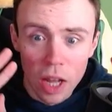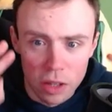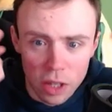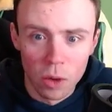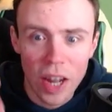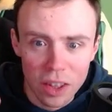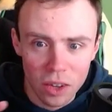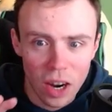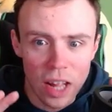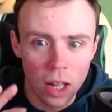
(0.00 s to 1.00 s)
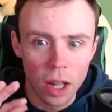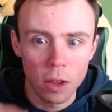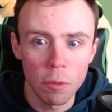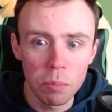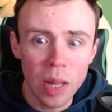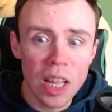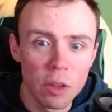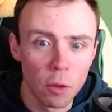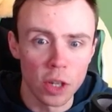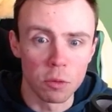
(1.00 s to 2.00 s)
The director had a lot of plans
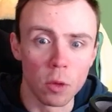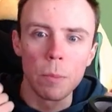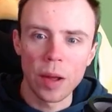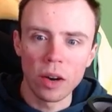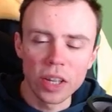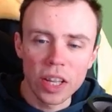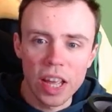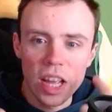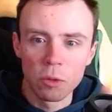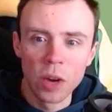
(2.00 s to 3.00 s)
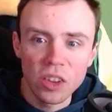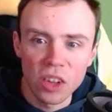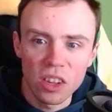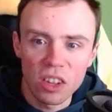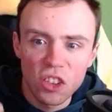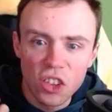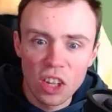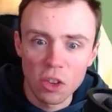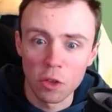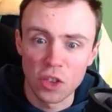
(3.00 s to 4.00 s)
for this movie. Apparently, he had written
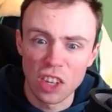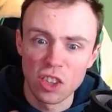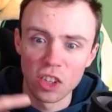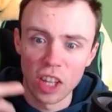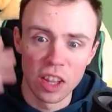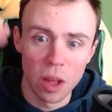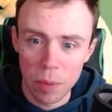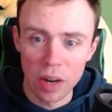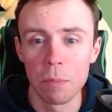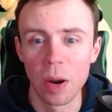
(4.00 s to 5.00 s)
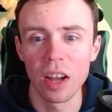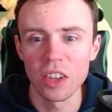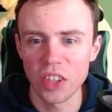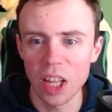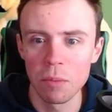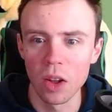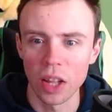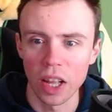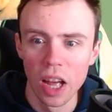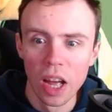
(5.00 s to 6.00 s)
scenes of Jason in the Empire State
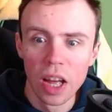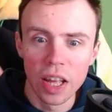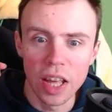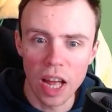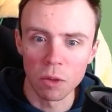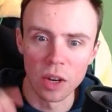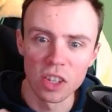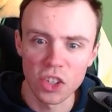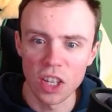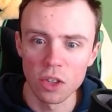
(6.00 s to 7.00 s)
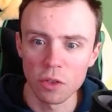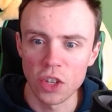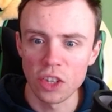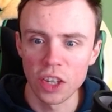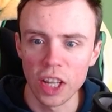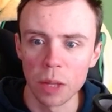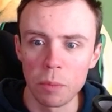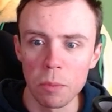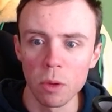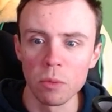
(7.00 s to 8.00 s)
Building. He had written scenes of Jason killing
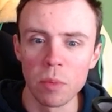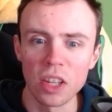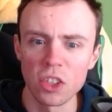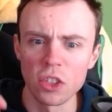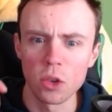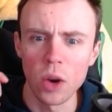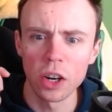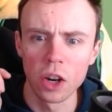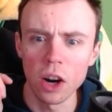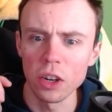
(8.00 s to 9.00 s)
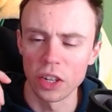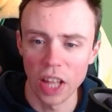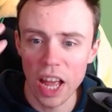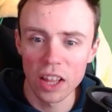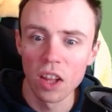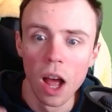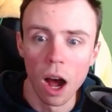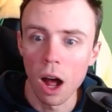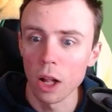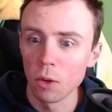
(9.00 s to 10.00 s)
people in Madison Square Garden and
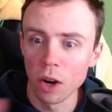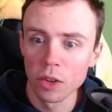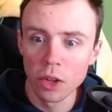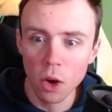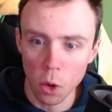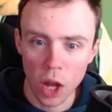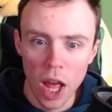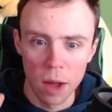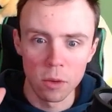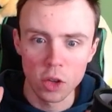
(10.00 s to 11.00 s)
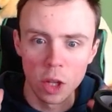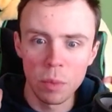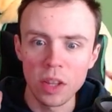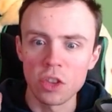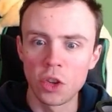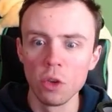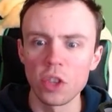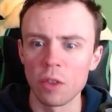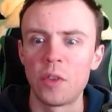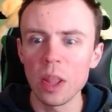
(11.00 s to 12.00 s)
all around New York. It was gonna be this huge
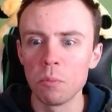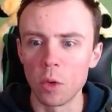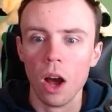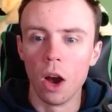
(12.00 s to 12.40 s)
event movie.